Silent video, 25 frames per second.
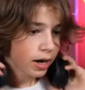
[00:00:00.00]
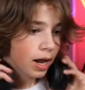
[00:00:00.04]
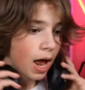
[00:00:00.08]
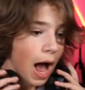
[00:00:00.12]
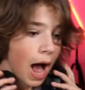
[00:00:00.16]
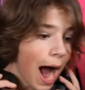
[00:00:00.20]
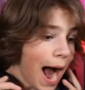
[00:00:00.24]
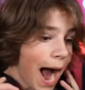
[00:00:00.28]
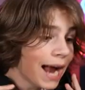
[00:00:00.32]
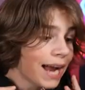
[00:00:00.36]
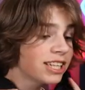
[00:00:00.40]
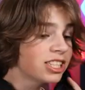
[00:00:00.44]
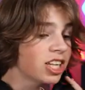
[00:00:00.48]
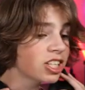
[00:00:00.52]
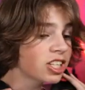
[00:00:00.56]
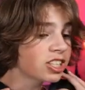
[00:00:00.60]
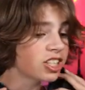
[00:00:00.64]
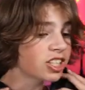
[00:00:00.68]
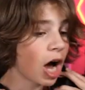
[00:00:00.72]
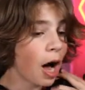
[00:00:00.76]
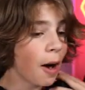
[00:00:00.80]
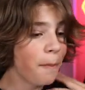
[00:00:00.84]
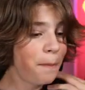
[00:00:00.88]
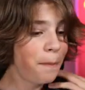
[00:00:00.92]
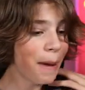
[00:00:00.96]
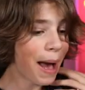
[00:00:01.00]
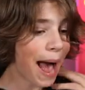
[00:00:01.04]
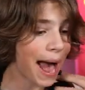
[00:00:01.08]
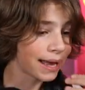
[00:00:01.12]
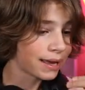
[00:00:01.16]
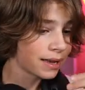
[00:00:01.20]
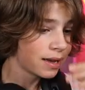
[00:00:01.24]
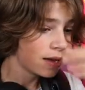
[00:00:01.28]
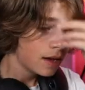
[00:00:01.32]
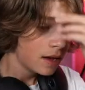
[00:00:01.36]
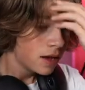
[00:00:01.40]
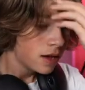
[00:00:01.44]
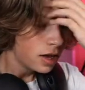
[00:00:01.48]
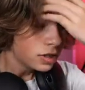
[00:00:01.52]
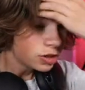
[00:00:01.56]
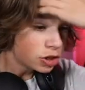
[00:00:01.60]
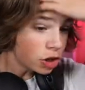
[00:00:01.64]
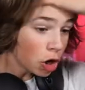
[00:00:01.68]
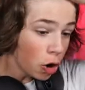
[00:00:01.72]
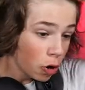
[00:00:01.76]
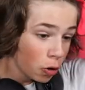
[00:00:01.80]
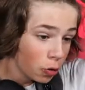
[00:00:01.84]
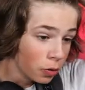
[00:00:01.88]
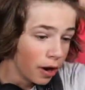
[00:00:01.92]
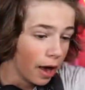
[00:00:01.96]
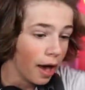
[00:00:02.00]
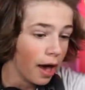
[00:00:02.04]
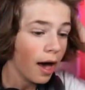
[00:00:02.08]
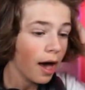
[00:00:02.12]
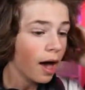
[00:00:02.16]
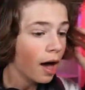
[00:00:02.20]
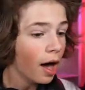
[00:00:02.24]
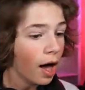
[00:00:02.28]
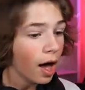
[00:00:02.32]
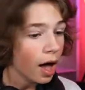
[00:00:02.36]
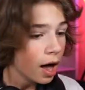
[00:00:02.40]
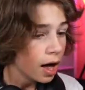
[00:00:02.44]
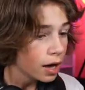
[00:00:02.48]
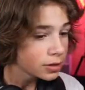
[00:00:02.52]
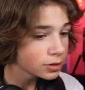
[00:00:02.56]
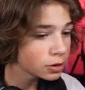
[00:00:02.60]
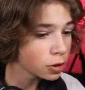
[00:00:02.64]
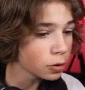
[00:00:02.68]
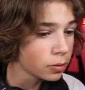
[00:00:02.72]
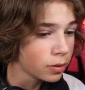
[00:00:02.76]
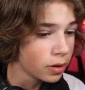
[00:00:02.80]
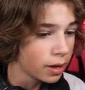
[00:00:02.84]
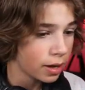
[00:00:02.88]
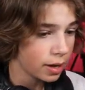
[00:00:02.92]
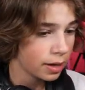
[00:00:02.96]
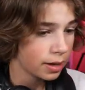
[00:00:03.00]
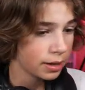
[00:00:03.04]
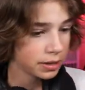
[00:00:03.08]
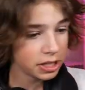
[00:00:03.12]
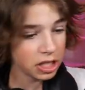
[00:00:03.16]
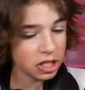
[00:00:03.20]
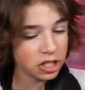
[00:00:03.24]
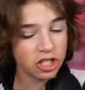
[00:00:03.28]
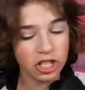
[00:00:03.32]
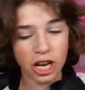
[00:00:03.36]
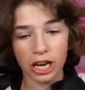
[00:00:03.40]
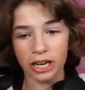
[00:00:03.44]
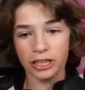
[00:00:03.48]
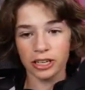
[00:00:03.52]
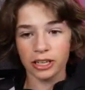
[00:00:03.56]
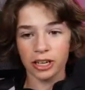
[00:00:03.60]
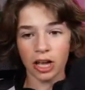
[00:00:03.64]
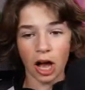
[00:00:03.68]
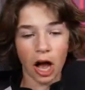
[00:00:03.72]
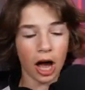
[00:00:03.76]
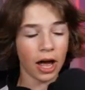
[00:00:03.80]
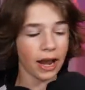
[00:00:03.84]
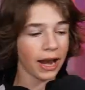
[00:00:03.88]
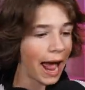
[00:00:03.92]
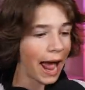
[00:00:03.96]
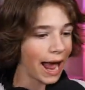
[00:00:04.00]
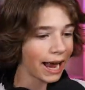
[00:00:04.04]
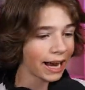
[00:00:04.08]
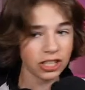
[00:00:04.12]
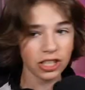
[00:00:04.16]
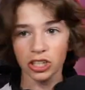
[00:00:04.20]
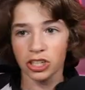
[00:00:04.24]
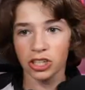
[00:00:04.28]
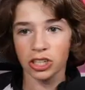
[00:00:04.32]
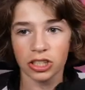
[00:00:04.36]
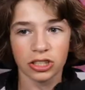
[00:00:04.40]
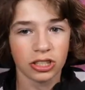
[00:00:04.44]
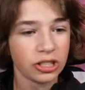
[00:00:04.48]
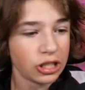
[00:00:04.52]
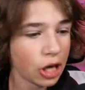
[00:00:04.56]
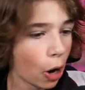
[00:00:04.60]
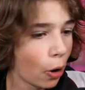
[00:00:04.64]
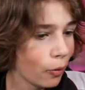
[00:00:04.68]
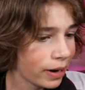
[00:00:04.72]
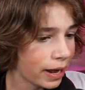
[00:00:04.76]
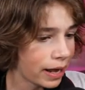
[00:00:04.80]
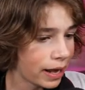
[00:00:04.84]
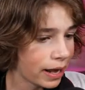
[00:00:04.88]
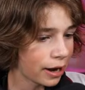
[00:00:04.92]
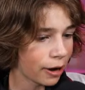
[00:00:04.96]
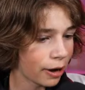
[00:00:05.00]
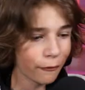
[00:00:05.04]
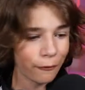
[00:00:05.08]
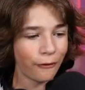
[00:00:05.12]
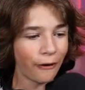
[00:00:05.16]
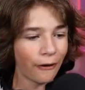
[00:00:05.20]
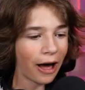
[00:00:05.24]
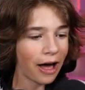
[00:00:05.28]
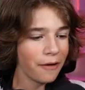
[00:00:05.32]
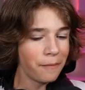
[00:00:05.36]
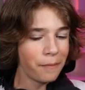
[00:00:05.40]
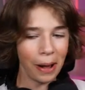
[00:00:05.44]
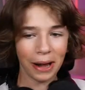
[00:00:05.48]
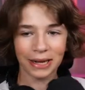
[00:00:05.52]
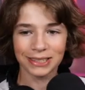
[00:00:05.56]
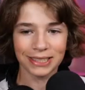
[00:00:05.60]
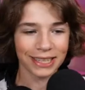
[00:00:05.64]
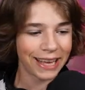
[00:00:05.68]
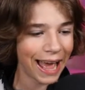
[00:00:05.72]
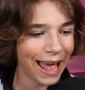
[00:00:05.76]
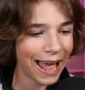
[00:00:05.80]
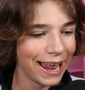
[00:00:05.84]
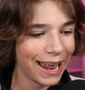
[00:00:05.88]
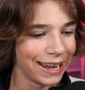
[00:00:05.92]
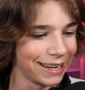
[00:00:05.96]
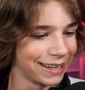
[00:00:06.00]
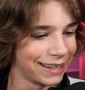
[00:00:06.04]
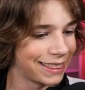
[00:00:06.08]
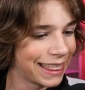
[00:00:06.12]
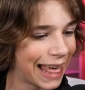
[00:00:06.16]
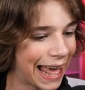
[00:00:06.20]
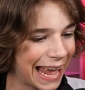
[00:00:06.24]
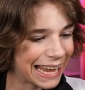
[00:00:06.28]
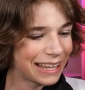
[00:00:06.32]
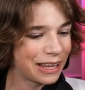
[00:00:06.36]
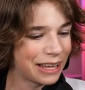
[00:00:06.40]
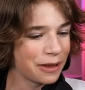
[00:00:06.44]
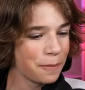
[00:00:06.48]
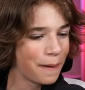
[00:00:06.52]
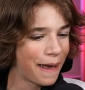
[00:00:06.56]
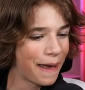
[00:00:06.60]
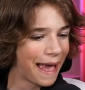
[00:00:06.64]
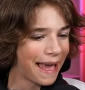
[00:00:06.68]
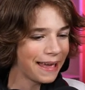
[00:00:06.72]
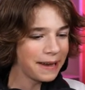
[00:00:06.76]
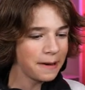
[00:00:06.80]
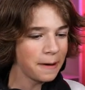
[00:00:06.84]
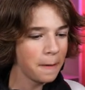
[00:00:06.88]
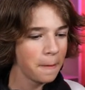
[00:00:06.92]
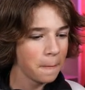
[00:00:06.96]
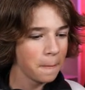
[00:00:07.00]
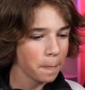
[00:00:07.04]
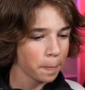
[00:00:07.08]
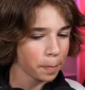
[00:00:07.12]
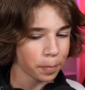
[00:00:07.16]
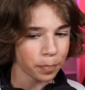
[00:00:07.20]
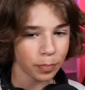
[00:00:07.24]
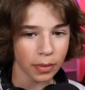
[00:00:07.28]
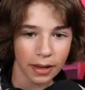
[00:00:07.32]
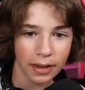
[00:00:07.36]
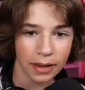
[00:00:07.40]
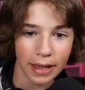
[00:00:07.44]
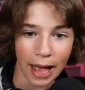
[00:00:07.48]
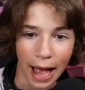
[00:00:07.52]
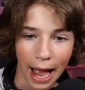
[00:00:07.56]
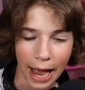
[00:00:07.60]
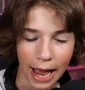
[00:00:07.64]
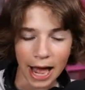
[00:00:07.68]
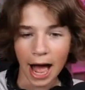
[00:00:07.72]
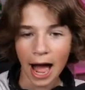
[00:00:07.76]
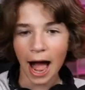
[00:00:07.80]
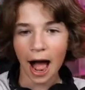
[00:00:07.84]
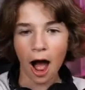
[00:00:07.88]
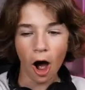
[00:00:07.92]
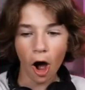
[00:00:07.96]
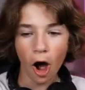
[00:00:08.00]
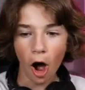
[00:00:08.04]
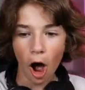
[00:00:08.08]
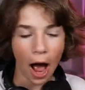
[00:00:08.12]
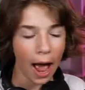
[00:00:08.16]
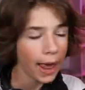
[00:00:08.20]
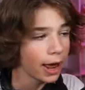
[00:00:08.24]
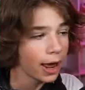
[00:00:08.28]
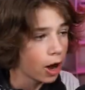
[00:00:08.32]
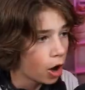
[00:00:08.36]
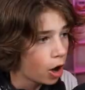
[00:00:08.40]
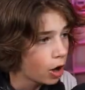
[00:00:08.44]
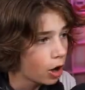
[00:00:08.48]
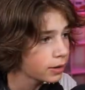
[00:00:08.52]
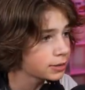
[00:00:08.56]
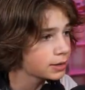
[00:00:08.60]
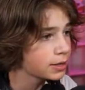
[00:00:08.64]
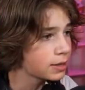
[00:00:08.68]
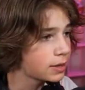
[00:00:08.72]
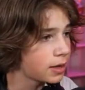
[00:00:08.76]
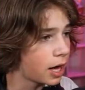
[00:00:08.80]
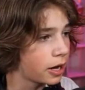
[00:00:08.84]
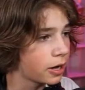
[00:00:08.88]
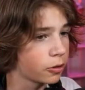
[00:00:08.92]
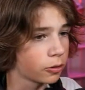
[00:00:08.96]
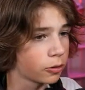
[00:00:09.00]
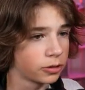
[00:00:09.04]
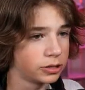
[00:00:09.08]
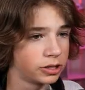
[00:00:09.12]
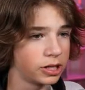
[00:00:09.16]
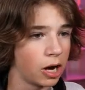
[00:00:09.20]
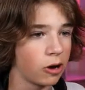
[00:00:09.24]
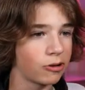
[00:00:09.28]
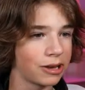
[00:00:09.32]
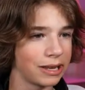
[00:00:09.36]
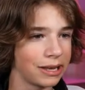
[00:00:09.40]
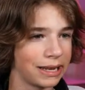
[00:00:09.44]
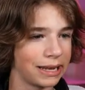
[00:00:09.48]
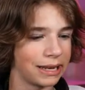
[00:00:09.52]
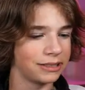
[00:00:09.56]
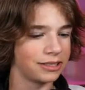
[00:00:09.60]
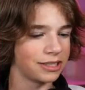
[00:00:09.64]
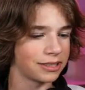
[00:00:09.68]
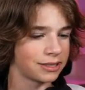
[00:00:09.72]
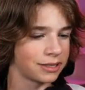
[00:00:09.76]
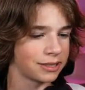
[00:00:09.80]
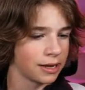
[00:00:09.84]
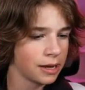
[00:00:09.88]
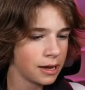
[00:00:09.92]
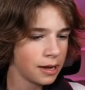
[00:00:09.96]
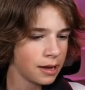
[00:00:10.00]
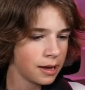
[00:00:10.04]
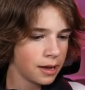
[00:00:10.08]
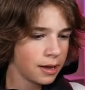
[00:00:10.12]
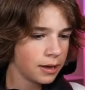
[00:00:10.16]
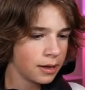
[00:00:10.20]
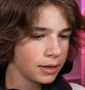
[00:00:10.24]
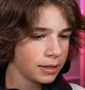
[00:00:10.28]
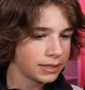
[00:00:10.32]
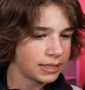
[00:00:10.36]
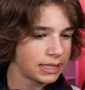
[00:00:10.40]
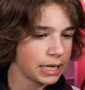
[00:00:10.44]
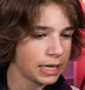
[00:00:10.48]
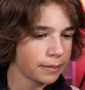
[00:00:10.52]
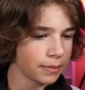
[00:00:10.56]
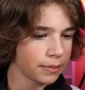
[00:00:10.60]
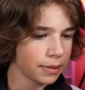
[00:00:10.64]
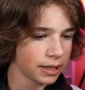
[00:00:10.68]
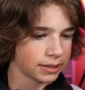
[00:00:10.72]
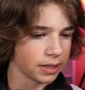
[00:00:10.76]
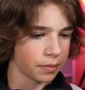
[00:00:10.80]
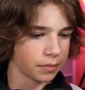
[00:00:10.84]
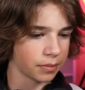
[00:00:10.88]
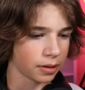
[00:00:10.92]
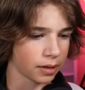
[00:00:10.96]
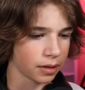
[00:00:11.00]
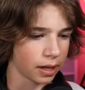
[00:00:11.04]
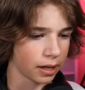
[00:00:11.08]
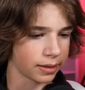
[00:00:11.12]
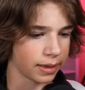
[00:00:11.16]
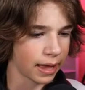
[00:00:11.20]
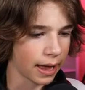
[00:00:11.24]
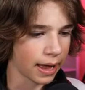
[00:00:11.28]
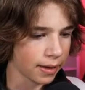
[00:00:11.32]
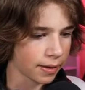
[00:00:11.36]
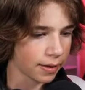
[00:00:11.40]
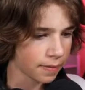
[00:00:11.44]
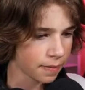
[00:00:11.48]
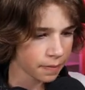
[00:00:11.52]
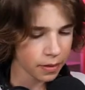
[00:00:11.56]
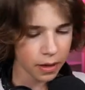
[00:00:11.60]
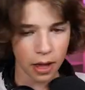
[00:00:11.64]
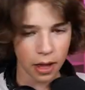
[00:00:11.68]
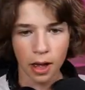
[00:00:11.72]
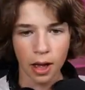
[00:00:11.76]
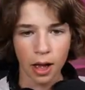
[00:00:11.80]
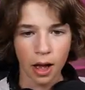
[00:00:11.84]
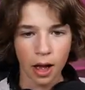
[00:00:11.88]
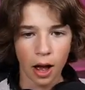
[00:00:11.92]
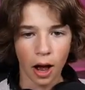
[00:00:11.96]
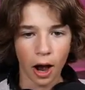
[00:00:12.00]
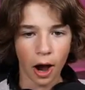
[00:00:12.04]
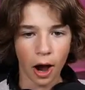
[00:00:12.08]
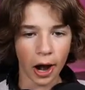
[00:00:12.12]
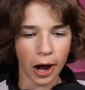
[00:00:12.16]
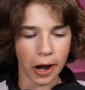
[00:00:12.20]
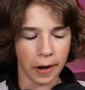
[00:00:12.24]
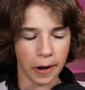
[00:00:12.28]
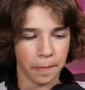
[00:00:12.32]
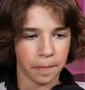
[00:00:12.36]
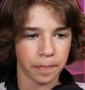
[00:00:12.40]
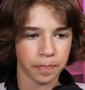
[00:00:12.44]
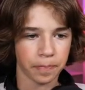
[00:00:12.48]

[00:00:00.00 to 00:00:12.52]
I just got back! Dude! Dude, DJ to God actually just donated five bucks again. Thank you, man. Yeah, I, I, I honestly thought you were joking. It just seemed like something like that. Alright.